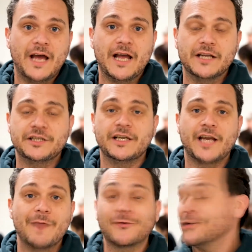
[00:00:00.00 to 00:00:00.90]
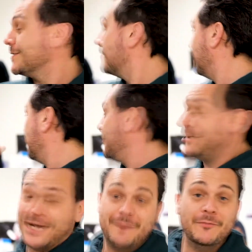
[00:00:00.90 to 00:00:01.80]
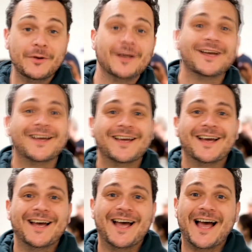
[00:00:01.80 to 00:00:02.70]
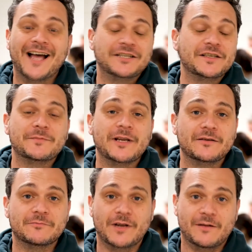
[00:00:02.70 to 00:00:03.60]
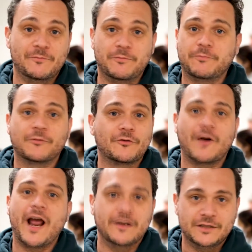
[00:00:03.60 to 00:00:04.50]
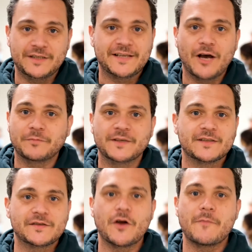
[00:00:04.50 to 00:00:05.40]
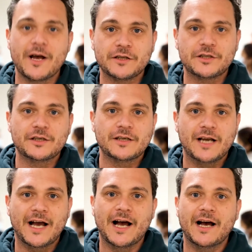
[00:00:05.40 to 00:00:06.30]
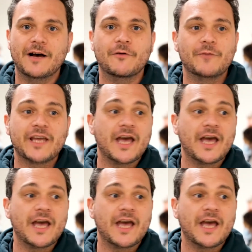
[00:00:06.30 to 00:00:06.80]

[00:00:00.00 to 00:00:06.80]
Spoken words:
and she came across Deb, and she's been great. She's helped us so much. We